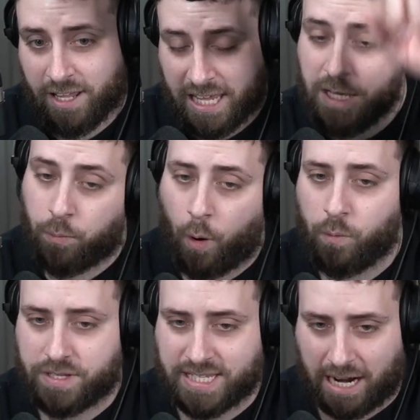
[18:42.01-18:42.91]
He
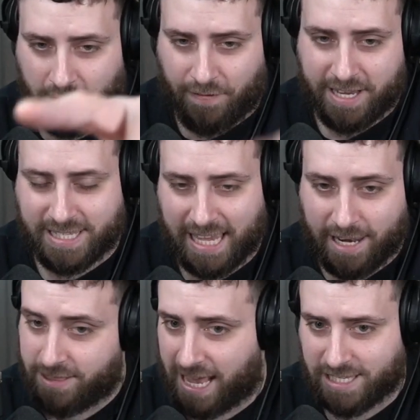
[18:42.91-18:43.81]
won't sacrifice
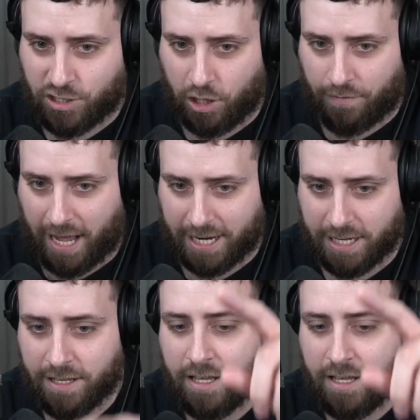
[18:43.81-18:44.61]
there's the Giovanni.